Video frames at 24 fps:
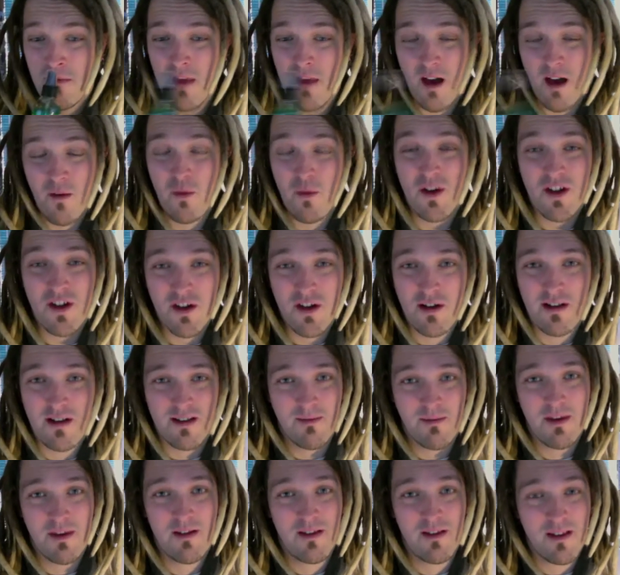I wish you could
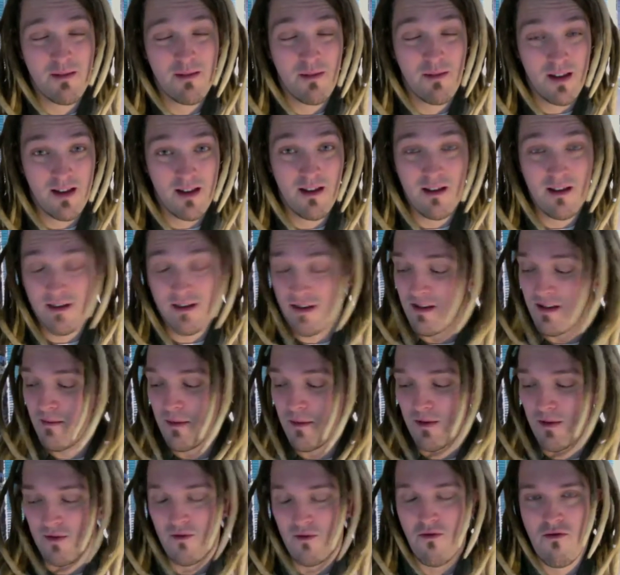smell this, but it does. It
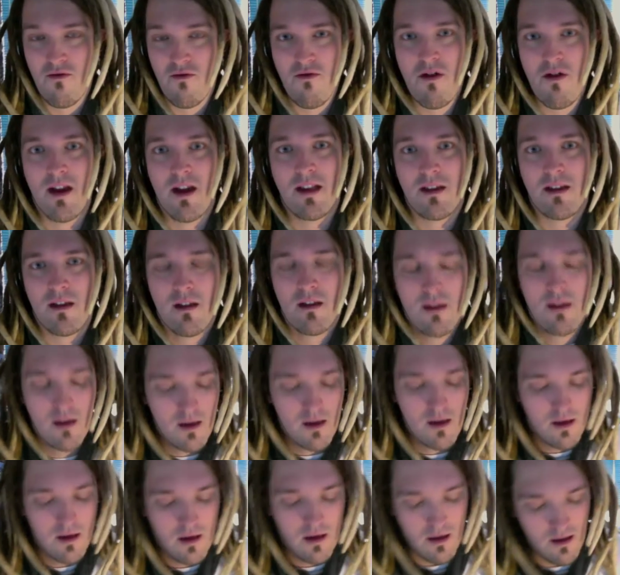smells great.
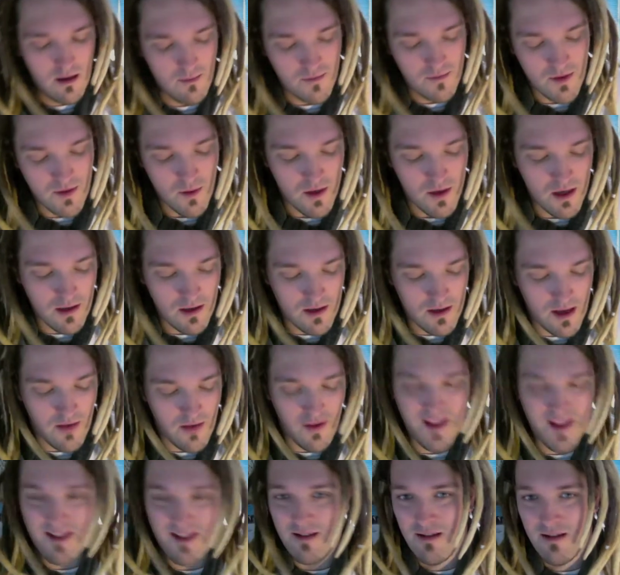So I use that.
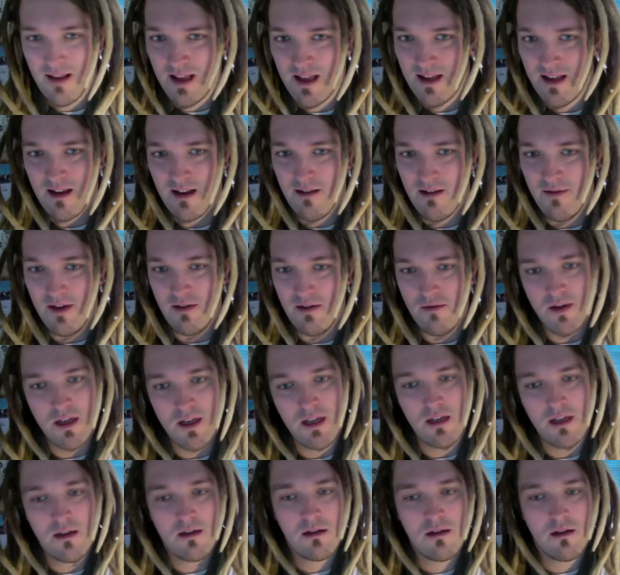That's kind of it, really.
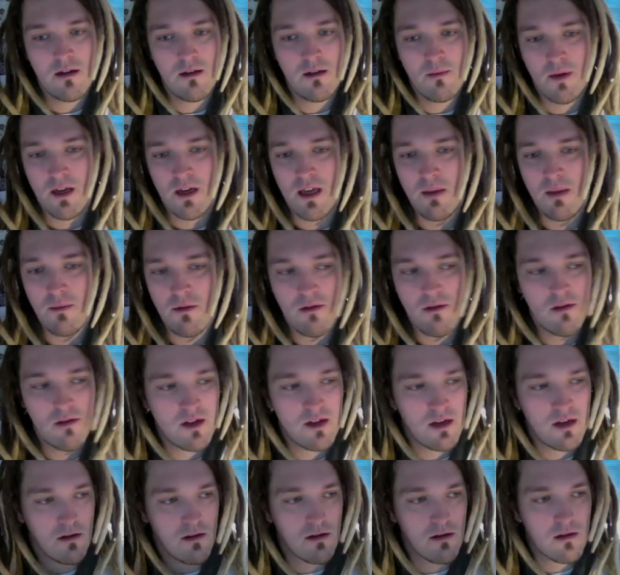I keep a crochet
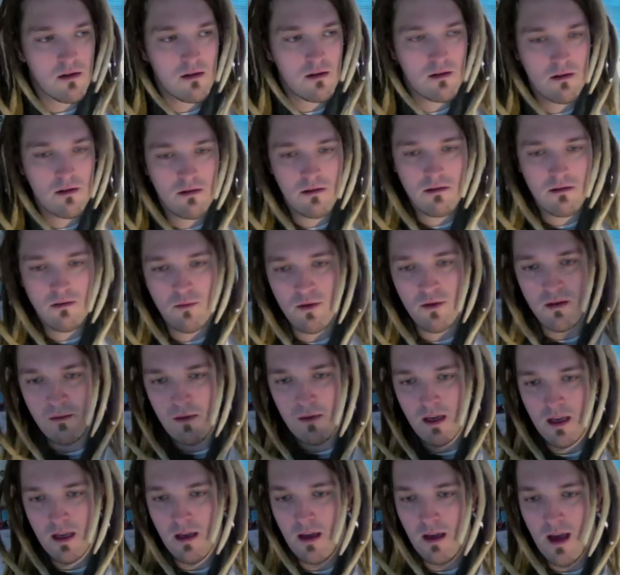hook with me
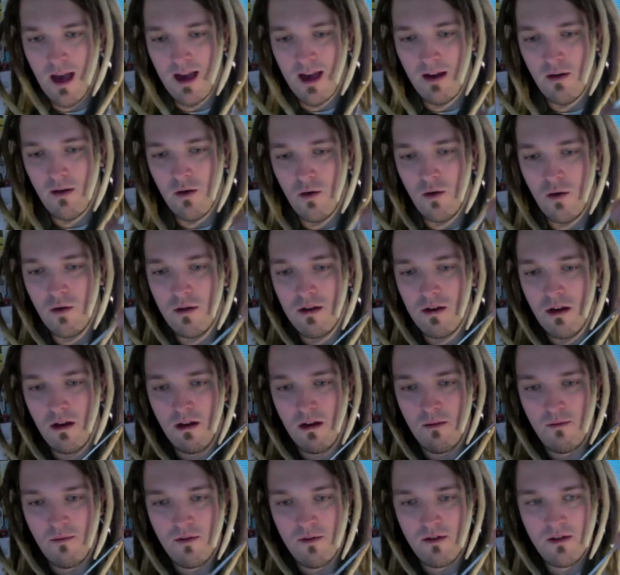at all
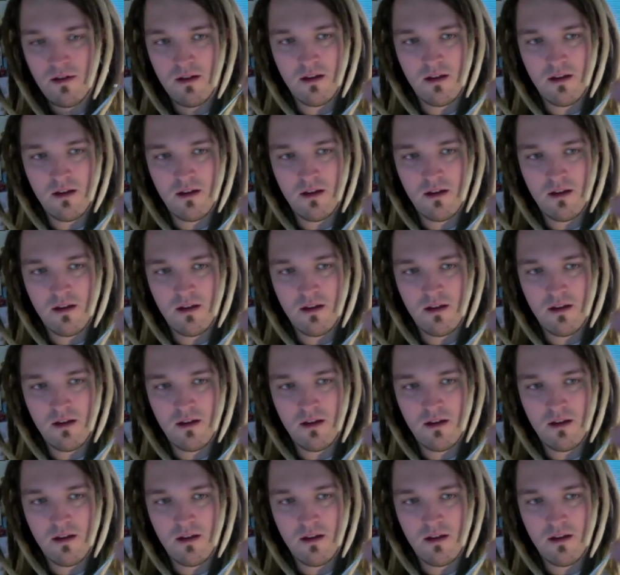times.